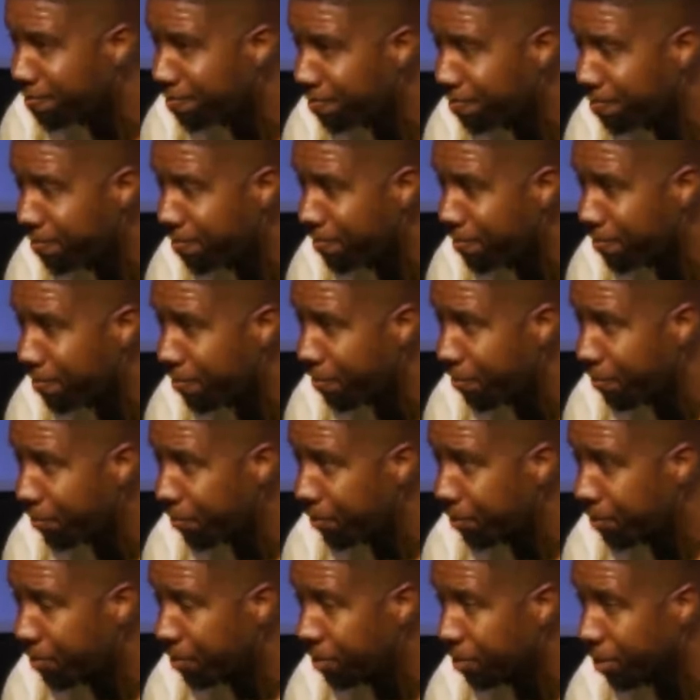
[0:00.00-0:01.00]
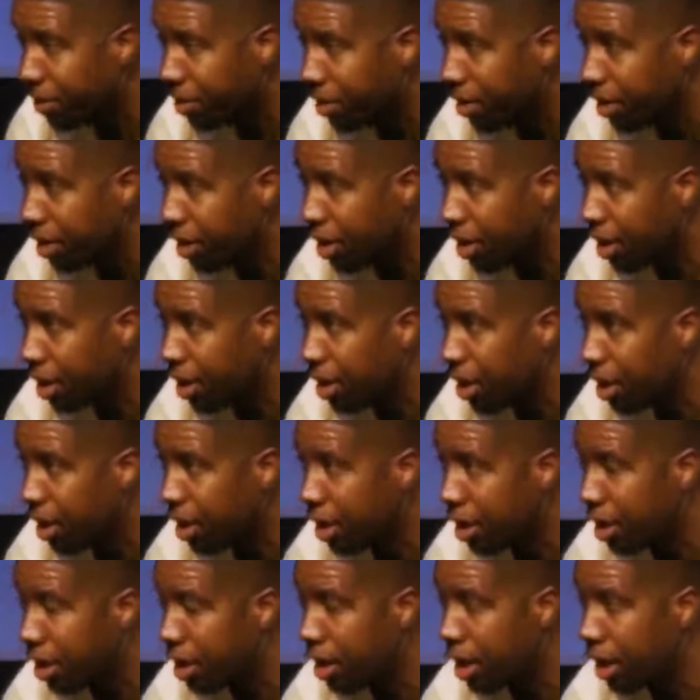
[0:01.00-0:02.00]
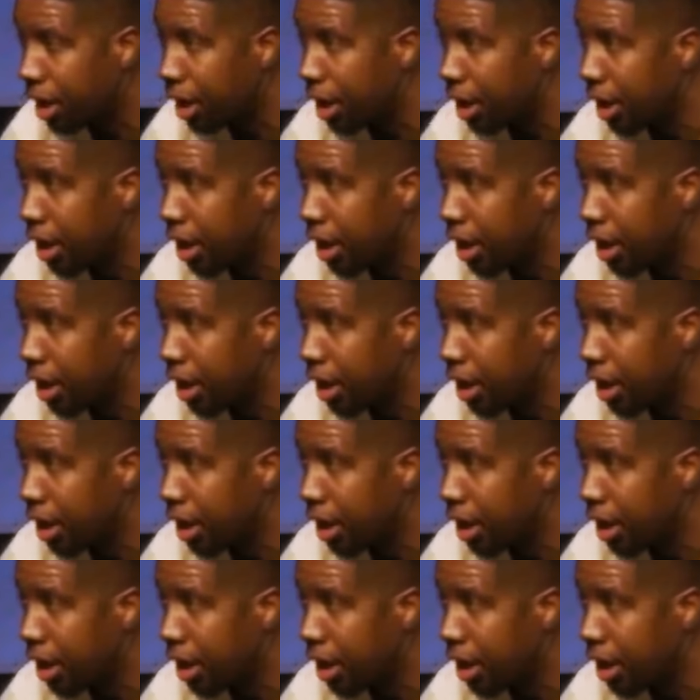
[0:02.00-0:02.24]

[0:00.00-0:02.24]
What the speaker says: (silence)